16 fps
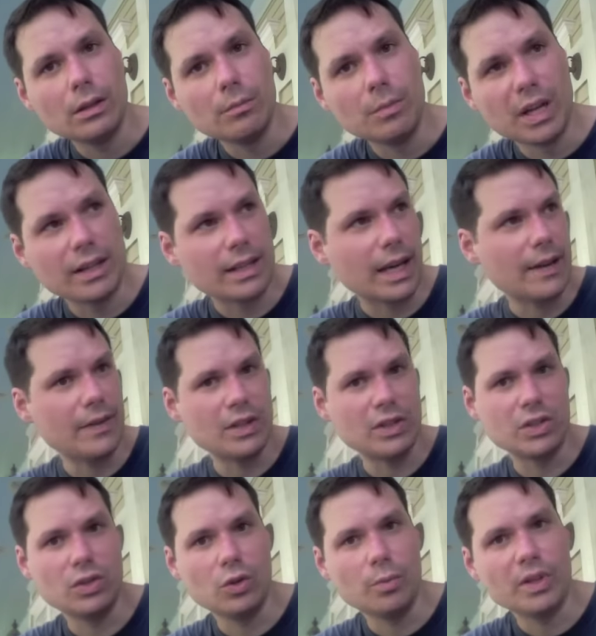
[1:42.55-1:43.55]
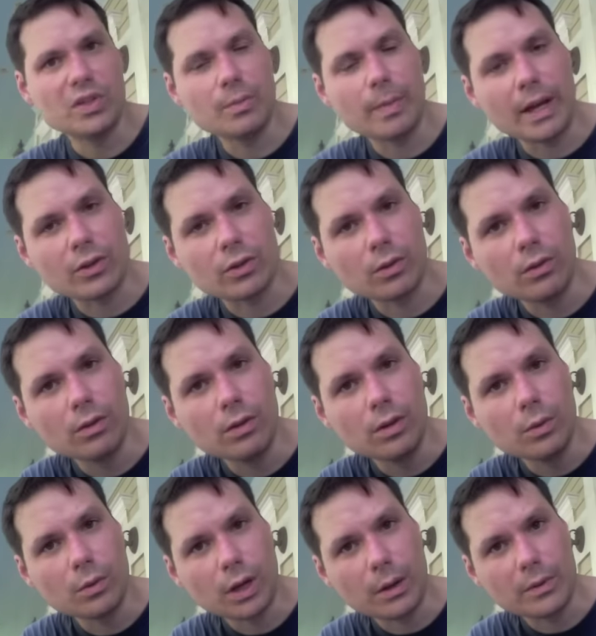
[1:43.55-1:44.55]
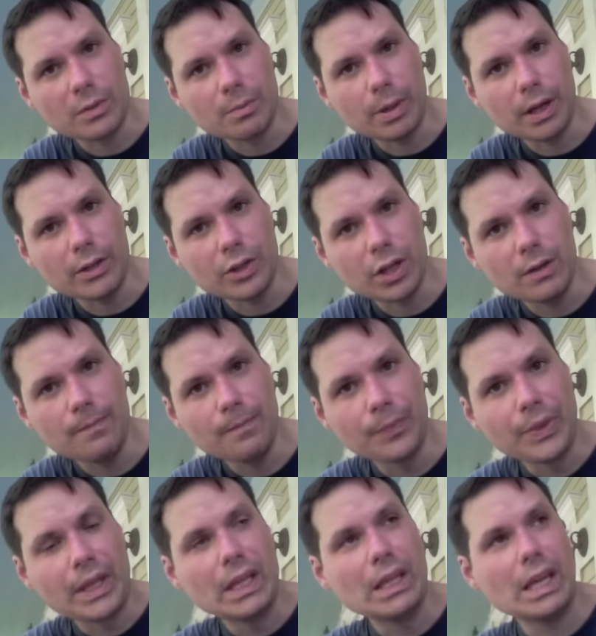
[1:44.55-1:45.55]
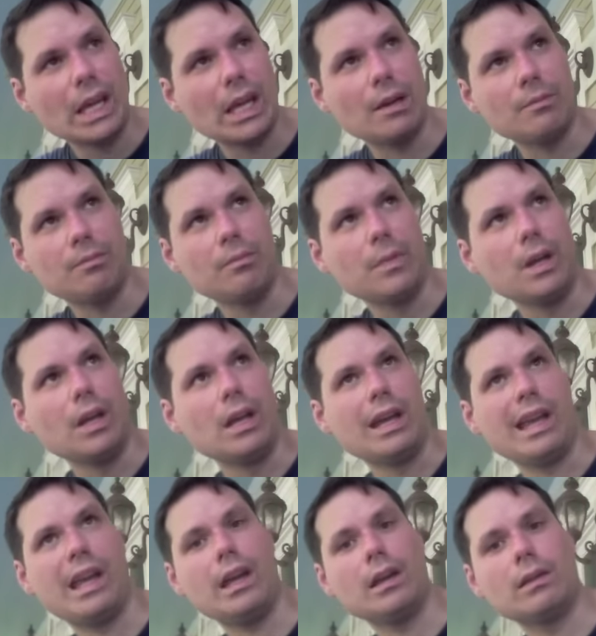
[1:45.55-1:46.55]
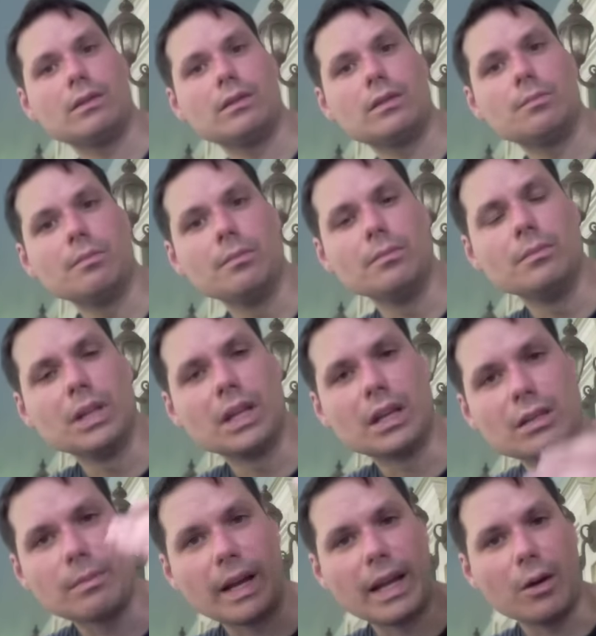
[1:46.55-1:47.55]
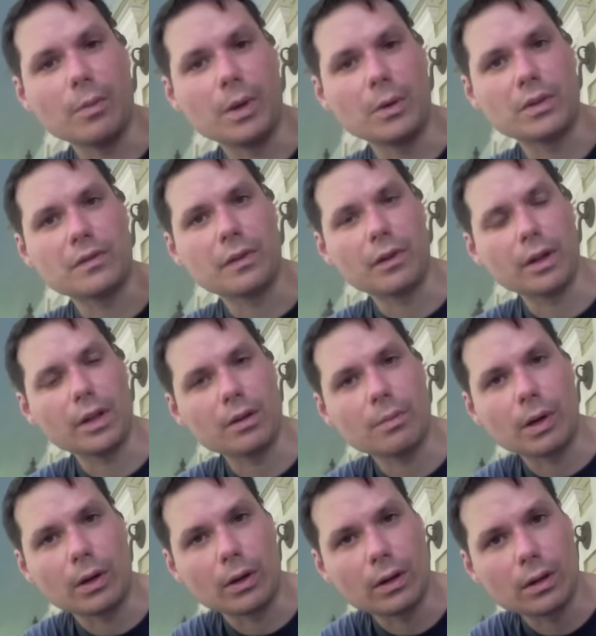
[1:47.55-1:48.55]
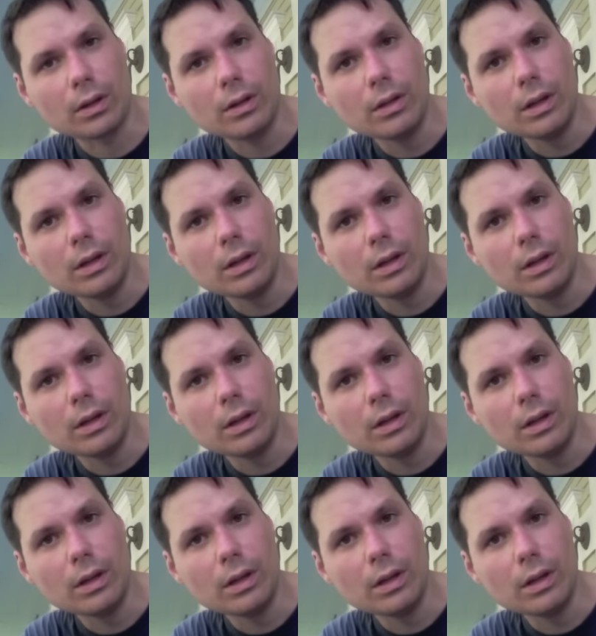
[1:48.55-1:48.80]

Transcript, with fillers: because I had this stupid special where I was pudgy and and because my elbow was falling apart